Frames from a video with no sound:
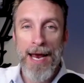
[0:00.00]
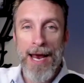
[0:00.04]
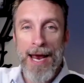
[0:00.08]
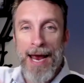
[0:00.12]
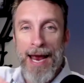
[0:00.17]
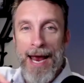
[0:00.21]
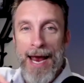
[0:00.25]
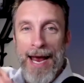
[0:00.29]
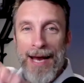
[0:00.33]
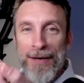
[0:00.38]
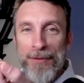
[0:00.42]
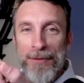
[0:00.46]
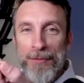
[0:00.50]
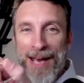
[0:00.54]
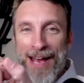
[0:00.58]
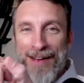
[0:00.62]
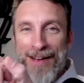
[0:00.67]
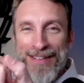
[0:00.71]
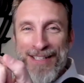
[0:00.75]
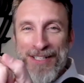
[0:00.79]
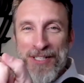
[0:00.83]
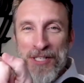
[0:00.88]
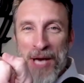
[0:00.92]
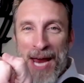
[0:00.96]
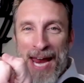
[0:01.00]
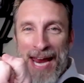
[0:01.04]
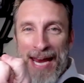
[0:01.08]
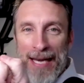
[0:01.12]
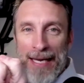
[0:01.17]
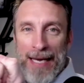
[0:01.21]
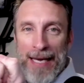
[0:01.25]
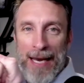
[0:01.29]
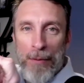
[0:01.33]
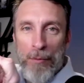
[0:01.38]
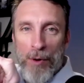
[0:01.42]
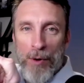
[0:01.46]
and we have a chain,
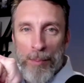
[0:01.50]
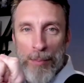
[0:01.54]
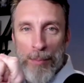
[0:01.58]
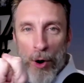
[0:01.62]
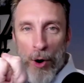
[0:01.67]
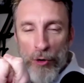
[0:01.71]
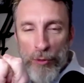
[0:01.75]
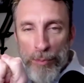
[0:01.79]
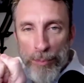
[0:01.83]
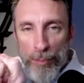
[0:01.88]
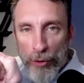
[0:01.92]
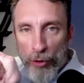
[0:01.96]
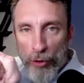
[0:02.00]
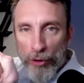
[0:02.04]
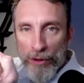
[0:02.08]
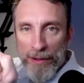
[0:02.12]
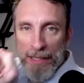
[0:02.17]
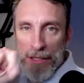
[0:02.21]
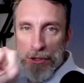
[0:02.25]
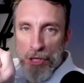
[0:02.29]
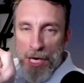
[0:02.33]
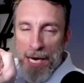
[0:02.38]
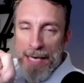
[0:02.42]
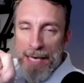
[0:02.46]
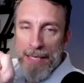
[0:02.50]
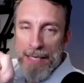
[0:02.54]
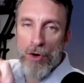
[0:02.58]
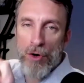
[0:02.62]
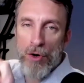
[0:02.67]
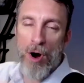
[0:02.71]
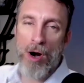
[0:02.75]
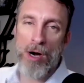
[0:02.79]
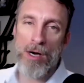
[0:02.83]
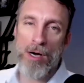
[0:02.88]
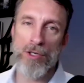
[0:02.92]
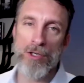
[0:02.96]
and we're both pulling the chain as
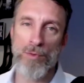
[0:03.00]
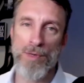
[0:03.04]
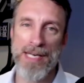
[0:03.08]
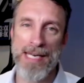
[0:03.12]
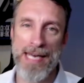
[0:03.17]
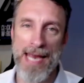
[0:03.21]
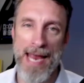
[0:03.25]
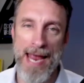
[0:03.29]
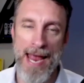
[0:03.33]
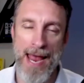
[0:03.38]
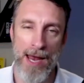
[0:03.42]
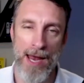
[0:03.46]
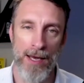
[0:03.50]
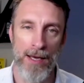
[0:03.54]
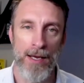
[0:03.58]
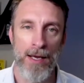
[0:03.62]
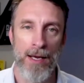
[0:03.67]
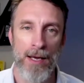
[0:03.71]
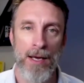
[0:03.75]
hard as we can,